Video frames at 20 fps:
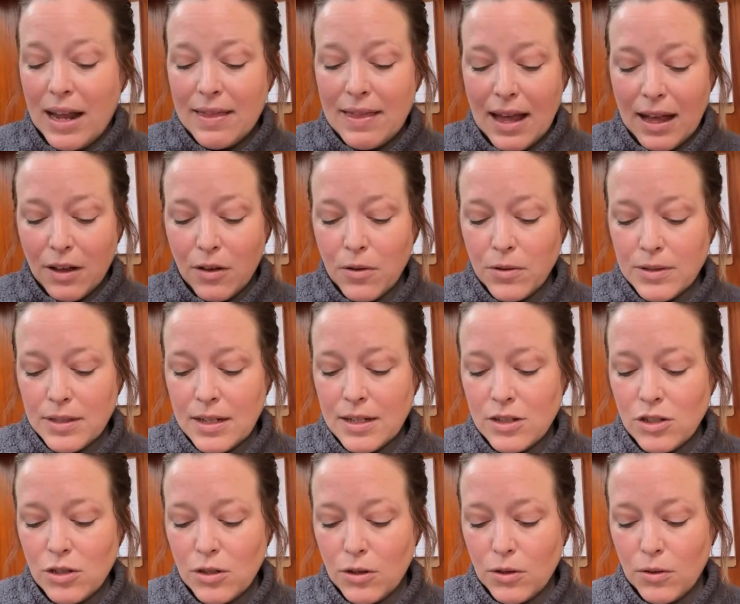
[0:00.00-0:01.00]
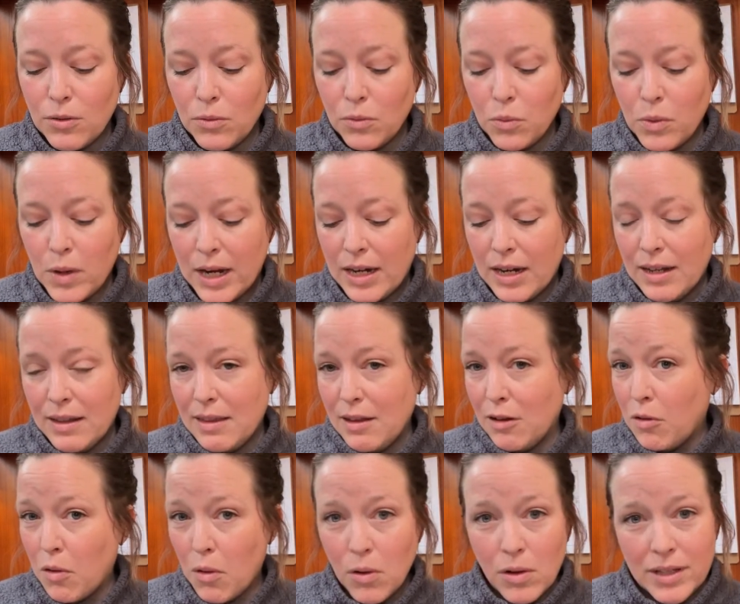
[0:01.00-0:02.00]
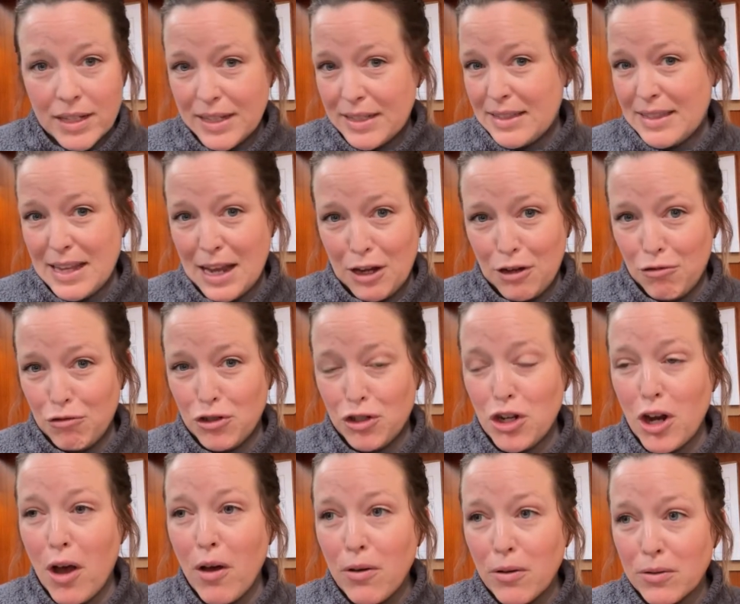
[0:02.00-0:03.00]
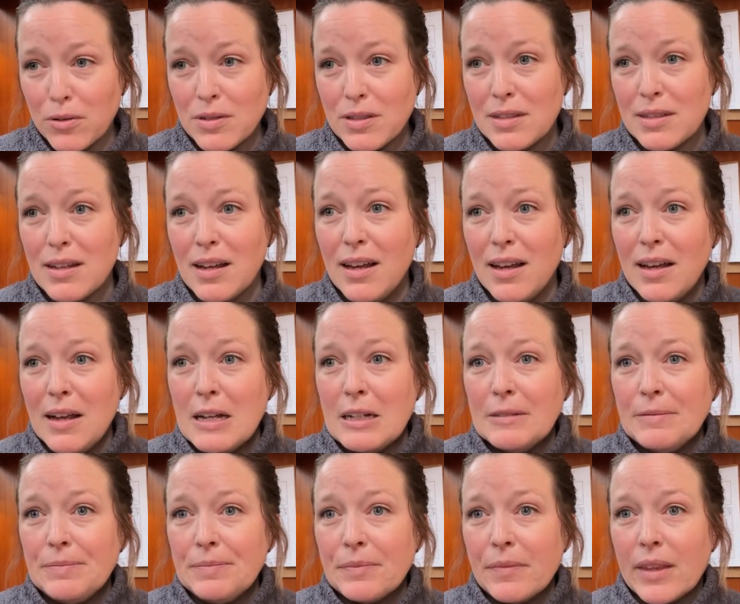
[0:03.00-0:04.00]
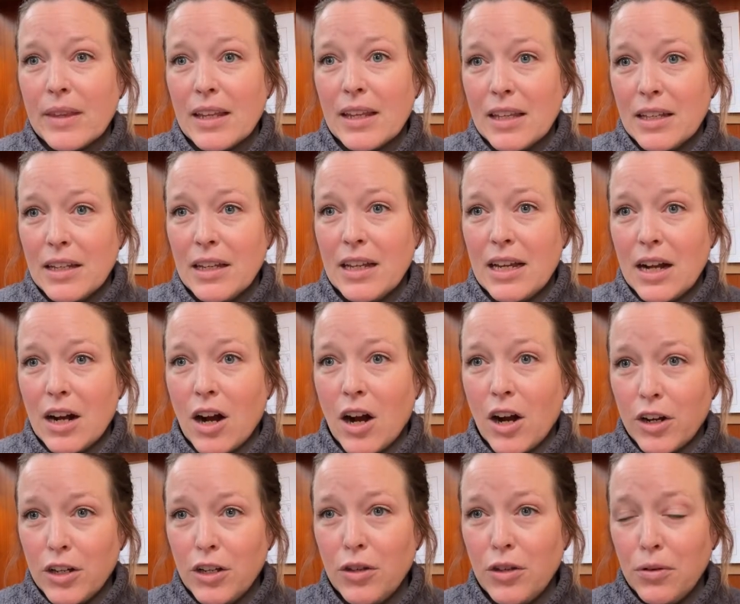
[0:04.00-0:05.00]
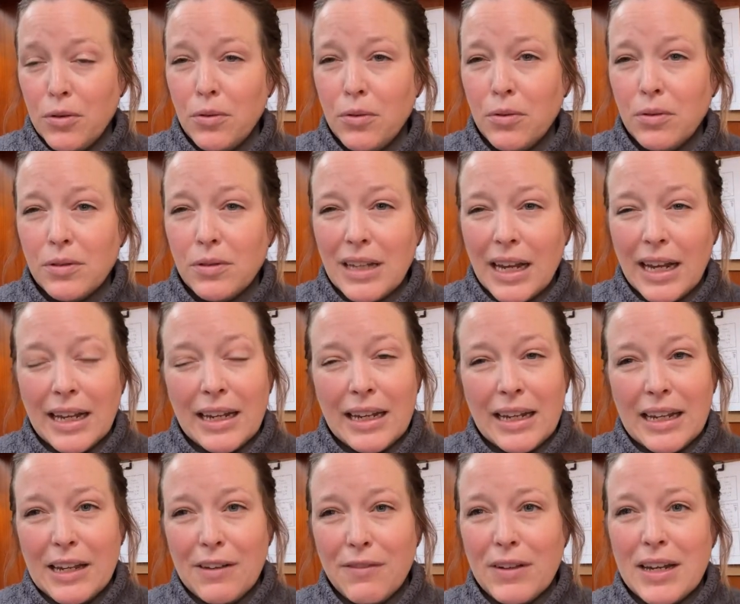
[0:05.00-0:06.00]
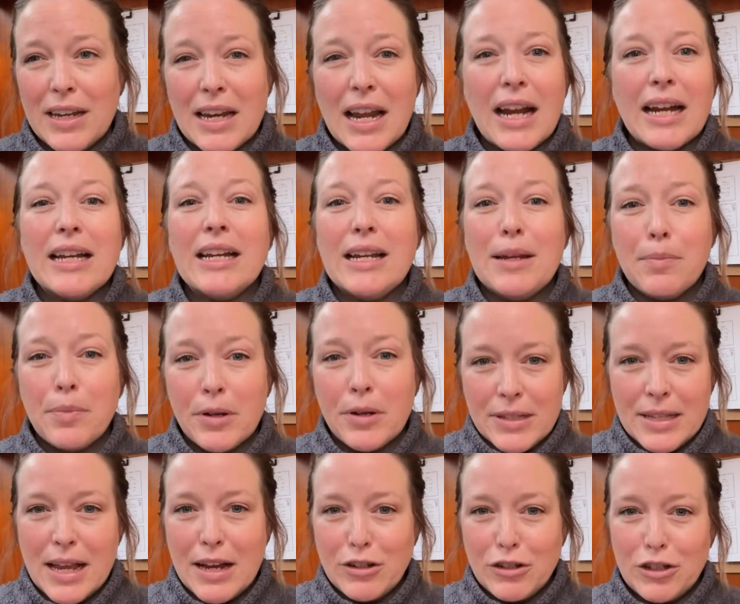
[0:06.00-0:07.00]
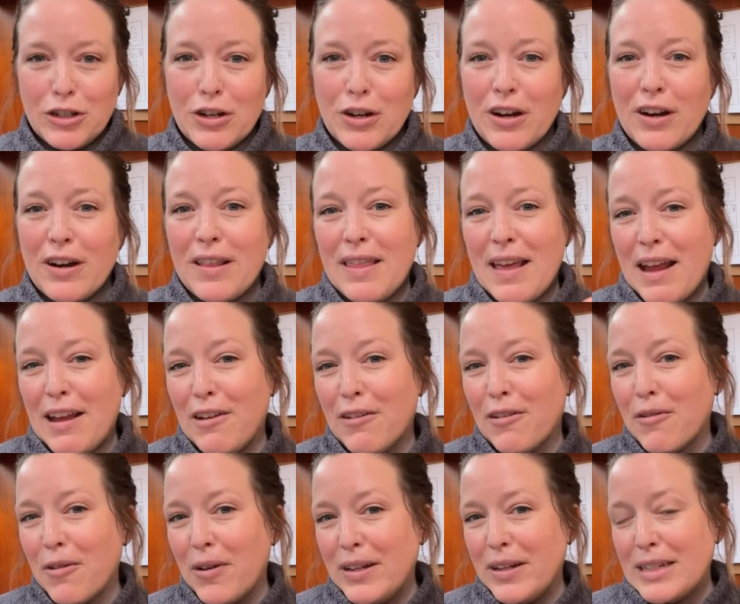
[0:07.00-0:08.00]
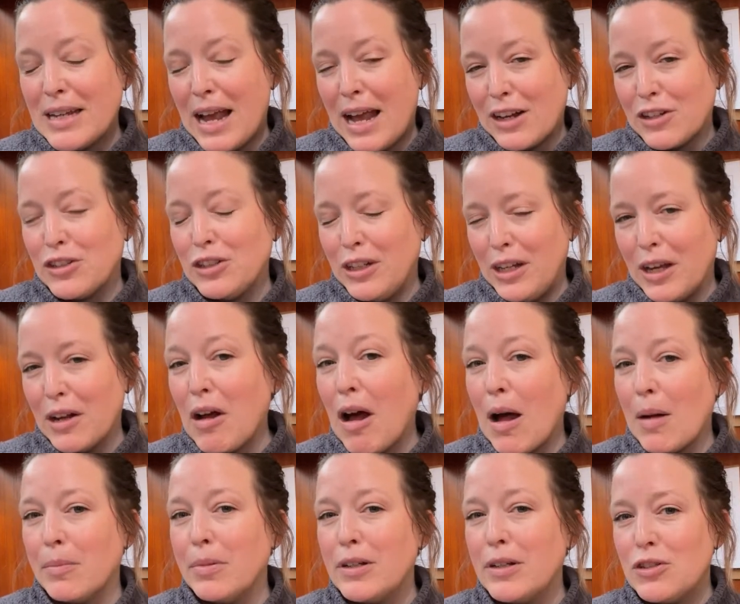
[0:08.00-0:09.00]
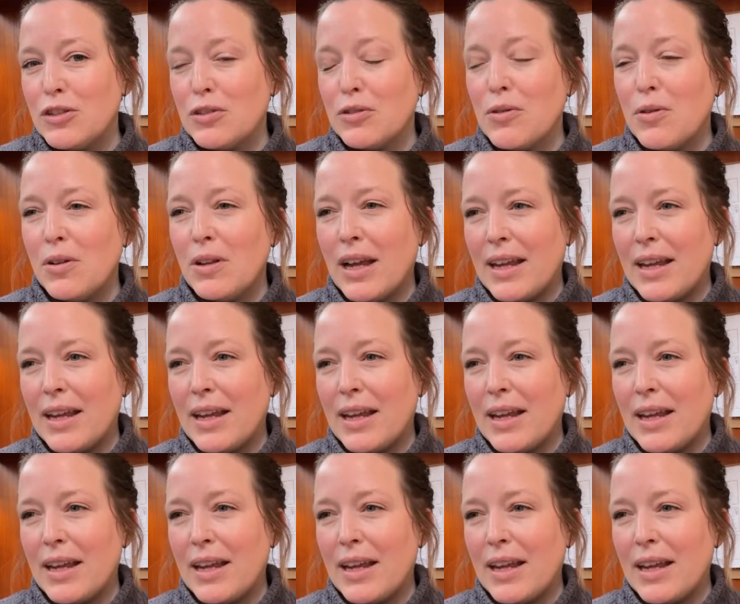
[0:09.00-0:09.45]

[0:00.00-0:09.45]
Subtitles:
And that goes into what the goal is that you chose. Are you like even 90% sure that you're going to actually accomplish the goal?